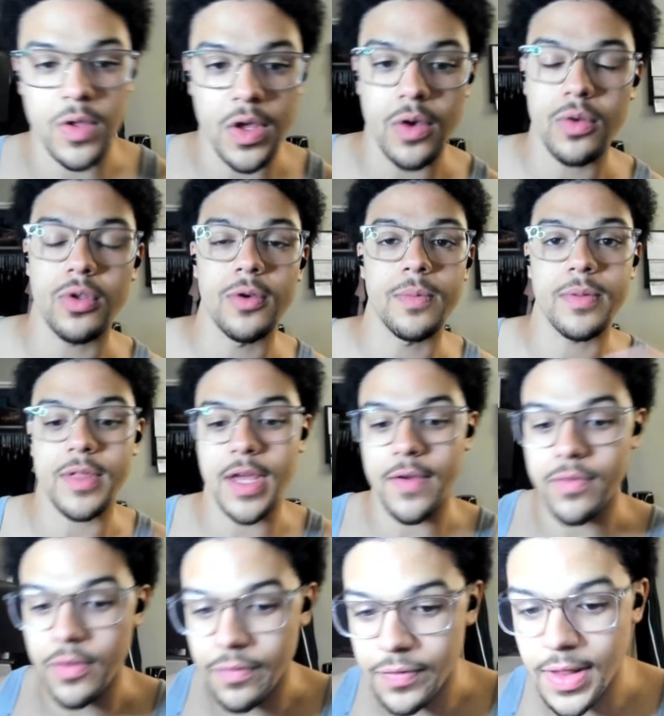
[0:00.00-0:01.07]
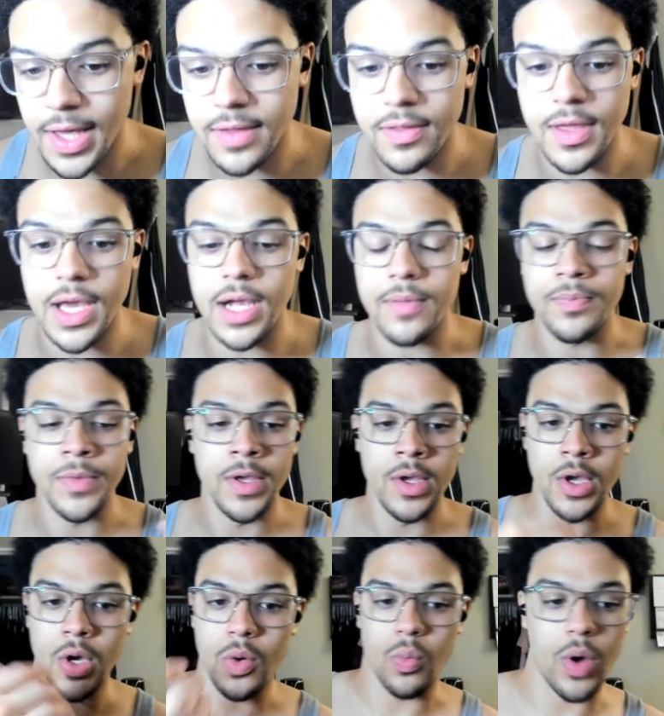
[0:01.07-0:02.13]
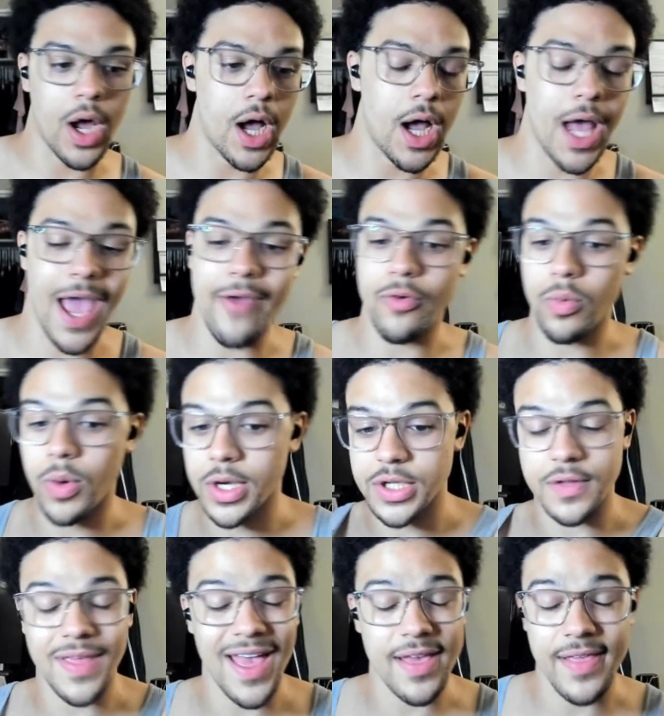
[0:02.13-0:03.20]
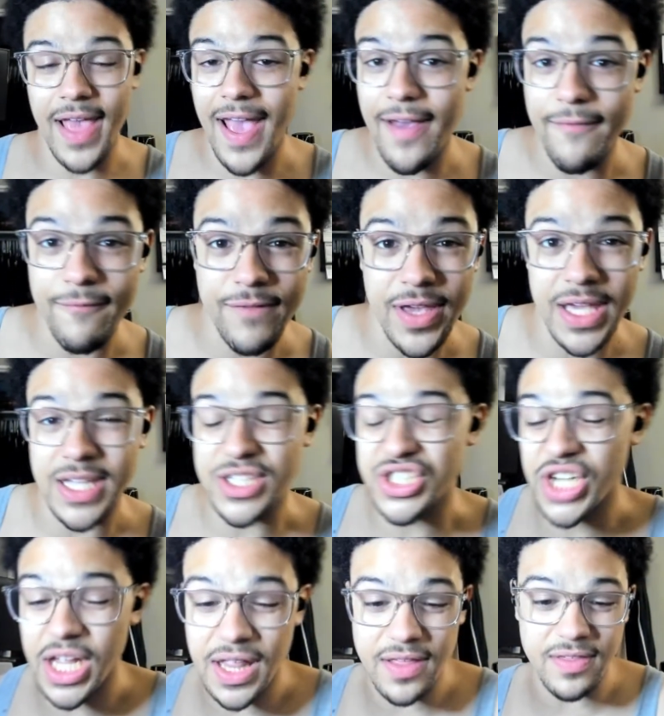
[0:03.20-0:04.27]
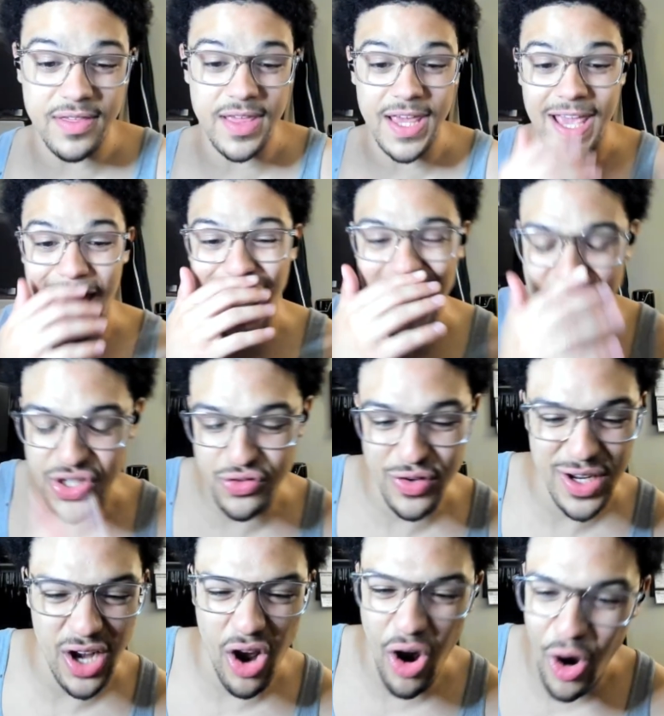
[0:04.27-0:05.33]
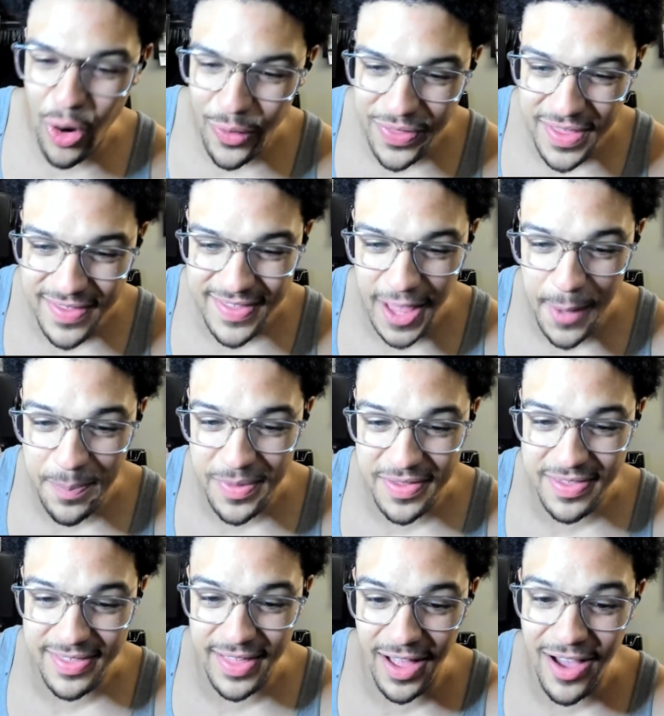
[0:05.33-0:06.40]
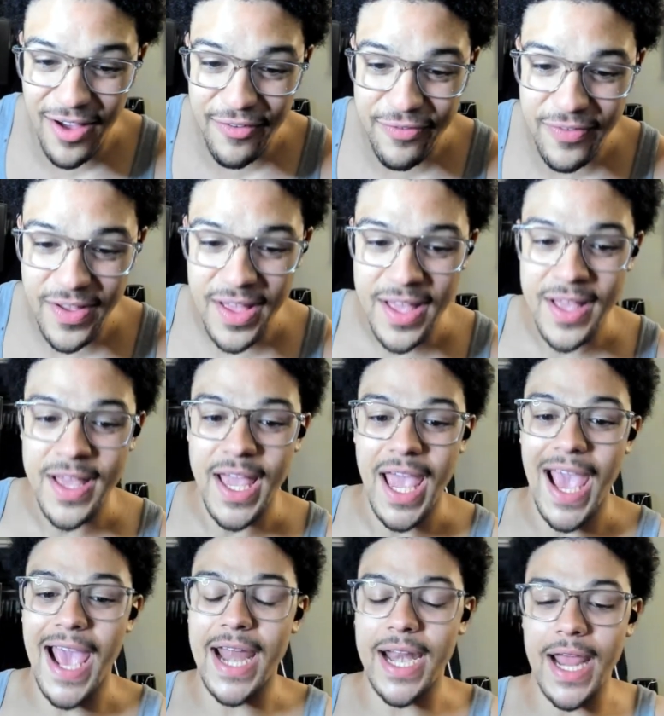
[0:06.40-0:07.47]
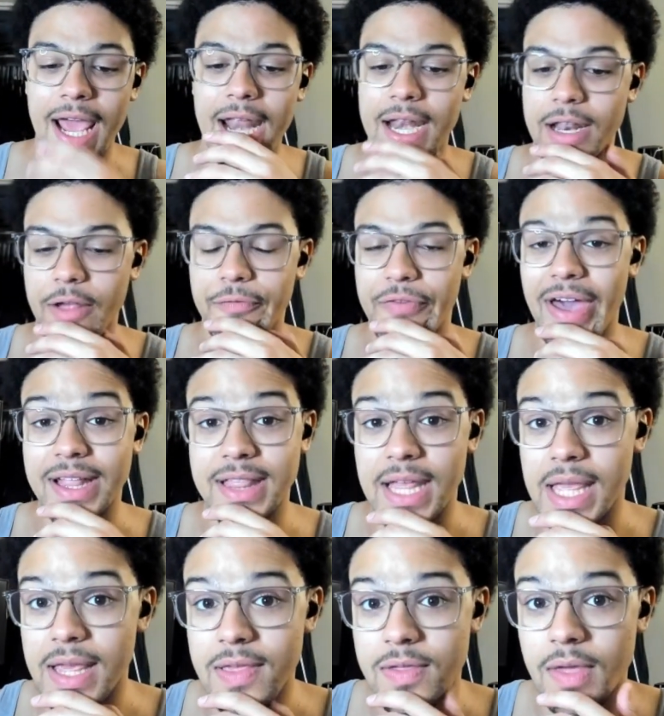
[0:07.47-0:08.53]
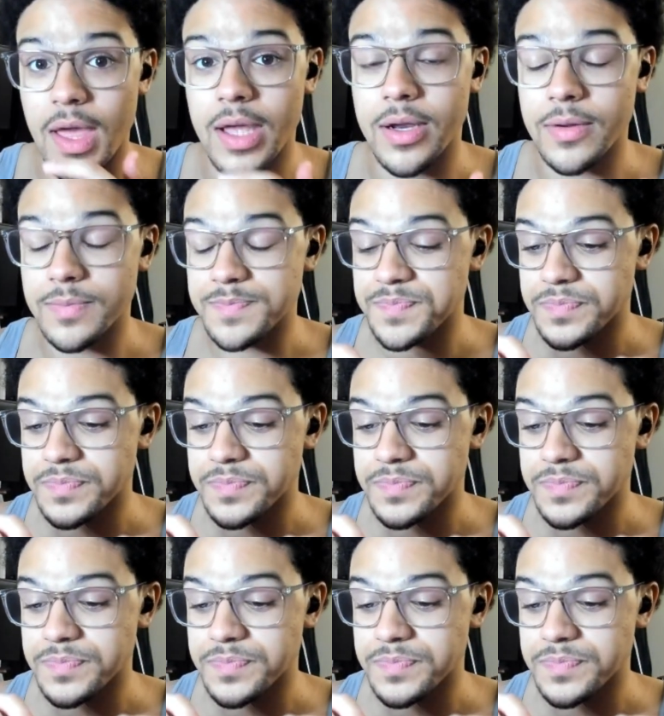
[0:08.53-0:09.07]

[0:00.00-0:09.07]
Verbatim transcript: to YouTube, slave to flexing. Uh, everyone just has envy, jealousy, hatred, all this type of stuff. And and the fact that he said